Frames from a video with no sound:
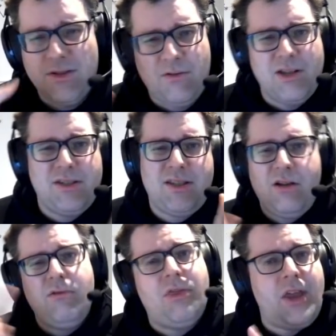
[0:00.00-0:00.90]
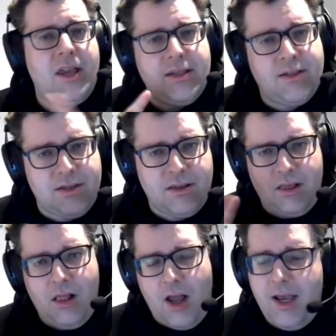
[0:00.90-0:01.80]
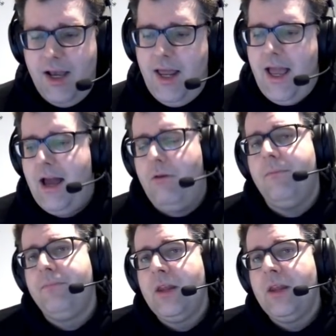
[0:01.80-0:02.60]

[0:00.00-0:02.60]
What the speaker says: So I still think it's slightly out.